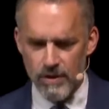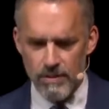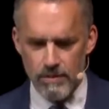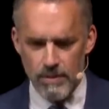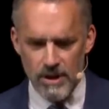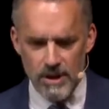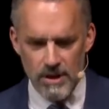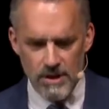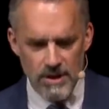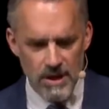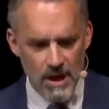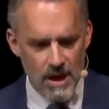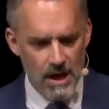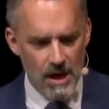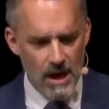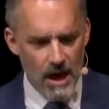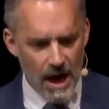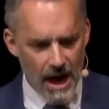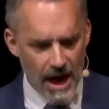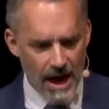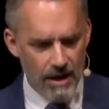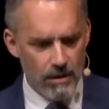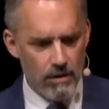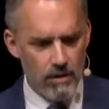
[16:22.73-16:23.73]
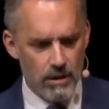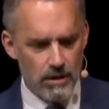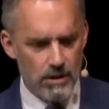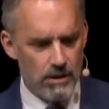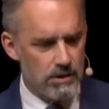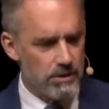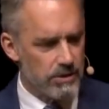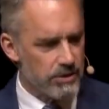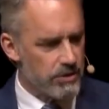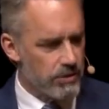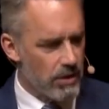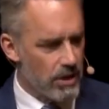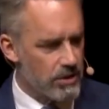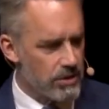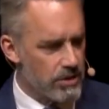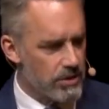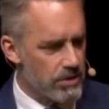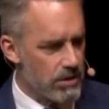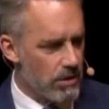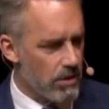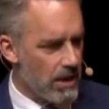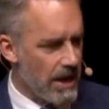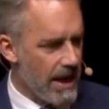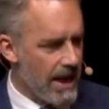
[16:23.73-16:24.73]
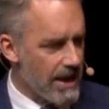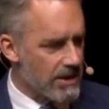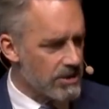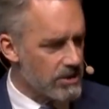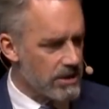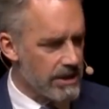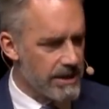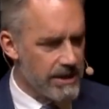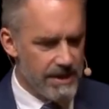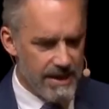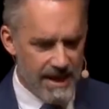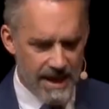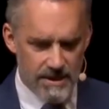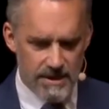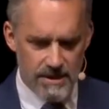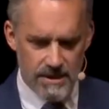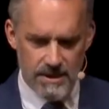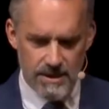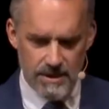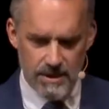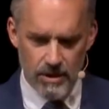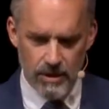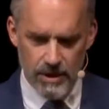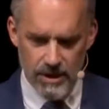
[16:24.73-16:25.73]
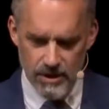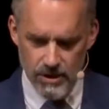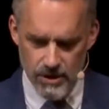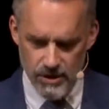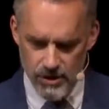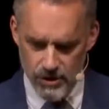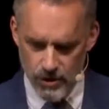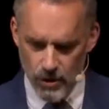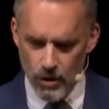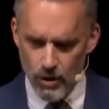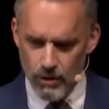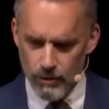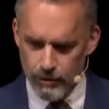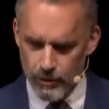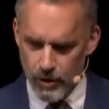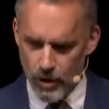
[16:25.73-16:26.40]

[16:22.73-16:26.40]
because hierarchical structures are actually necessary to solve